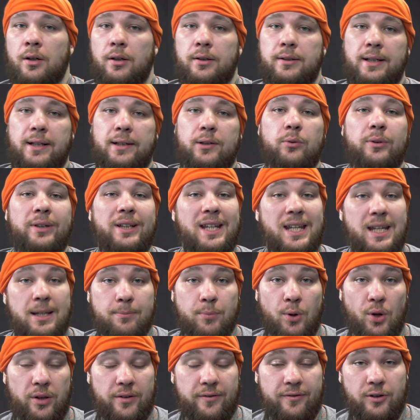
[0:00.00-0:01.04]
Now I don't
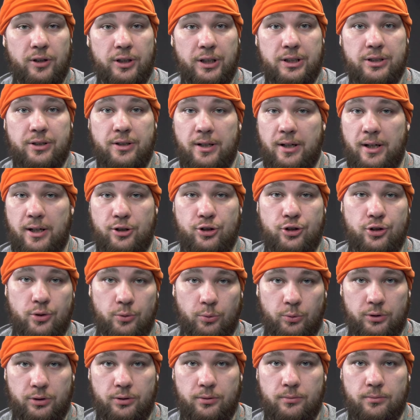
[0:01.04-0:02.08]
keep all the footage that I
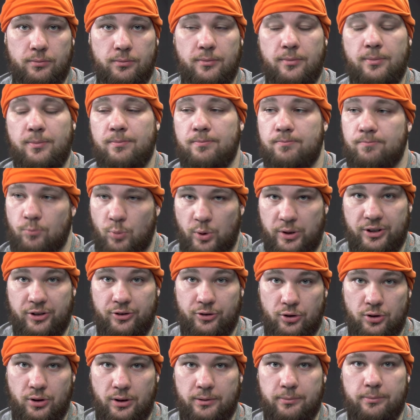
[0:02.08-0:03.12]
shoot, which is
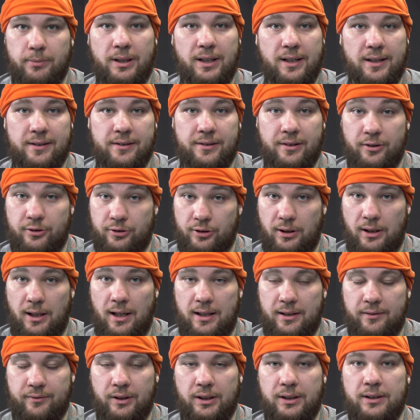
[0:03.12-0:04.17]
good because there's a
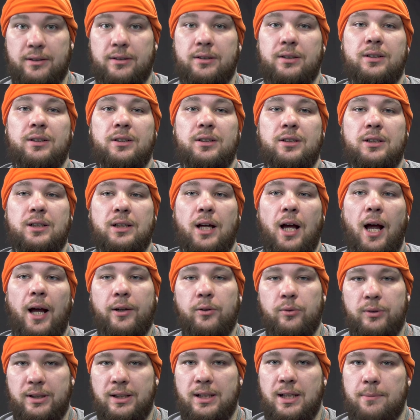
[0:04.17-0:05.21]
lot of it. I
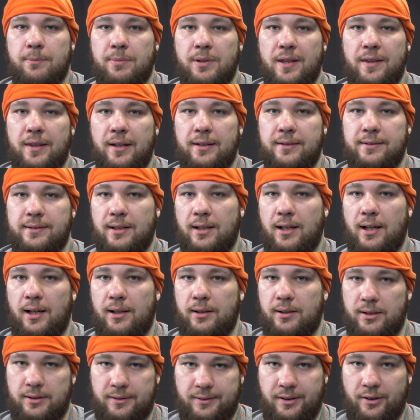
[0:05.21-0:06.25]
only keep the things that I
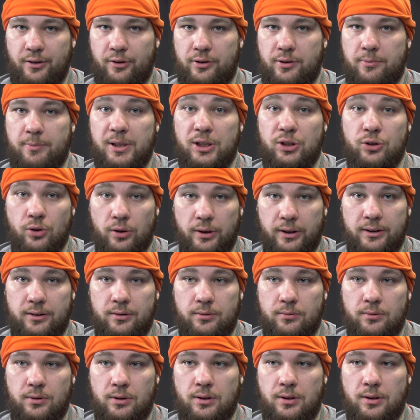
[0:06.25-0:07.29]
consider to be good.
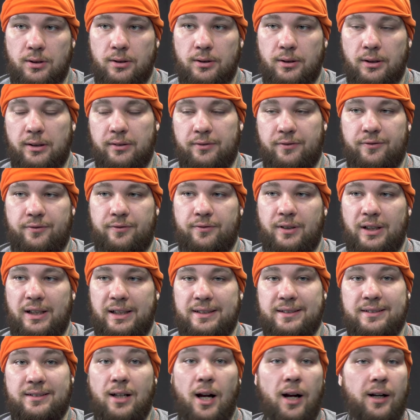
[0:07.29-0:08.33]
If
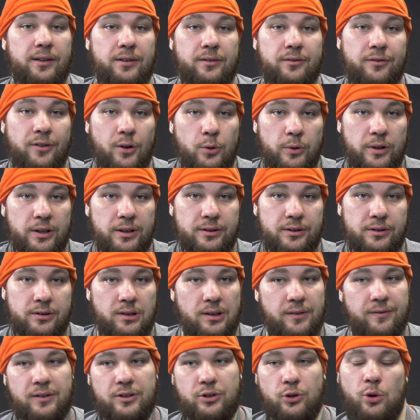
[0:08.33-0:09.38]
it's not in focus,
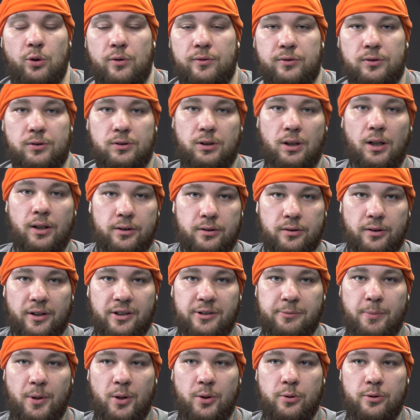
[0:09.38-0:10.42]
if it's over or
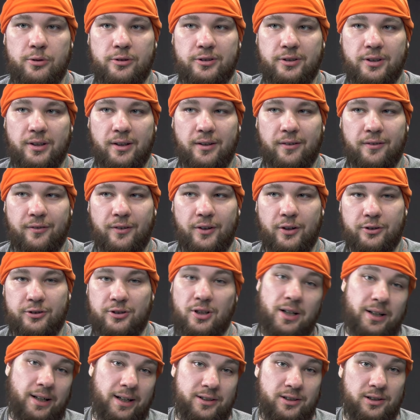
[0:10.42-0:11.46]
underexposed, if there's
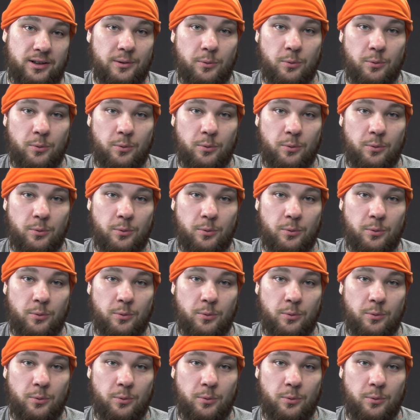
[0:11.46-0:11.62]
not actually